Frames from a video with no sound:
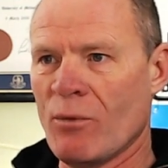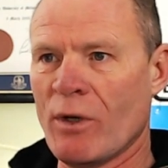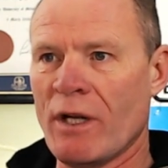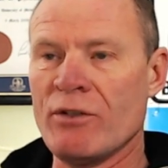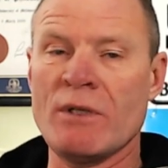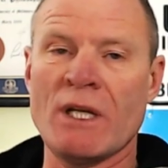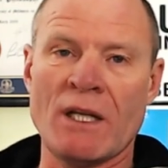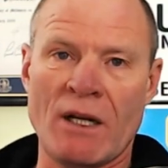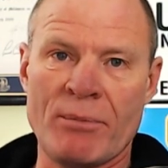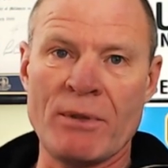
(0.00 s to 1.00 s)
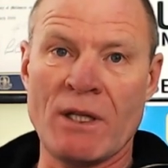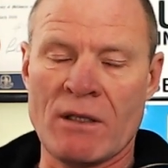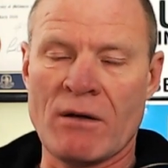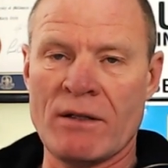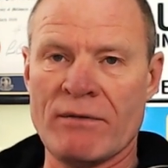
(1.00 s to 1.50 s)
And when I do get that up and
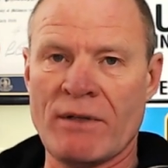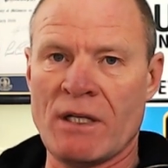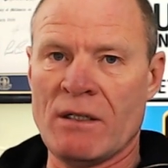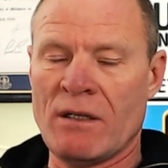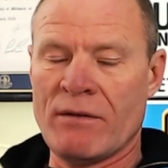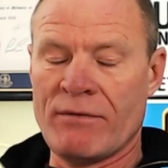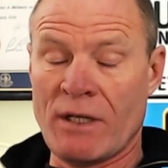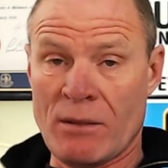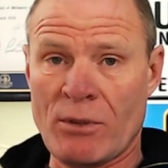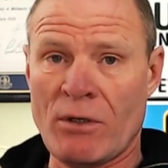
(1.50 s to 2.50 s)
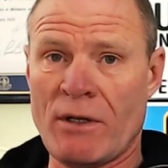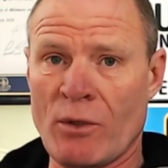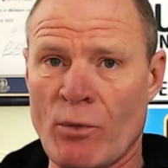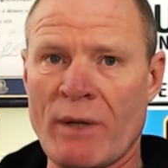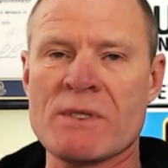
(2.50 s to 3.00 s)
get that on the avail available on
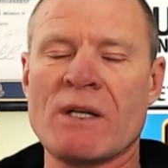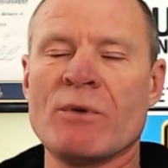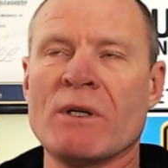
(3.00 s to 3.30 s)
the website,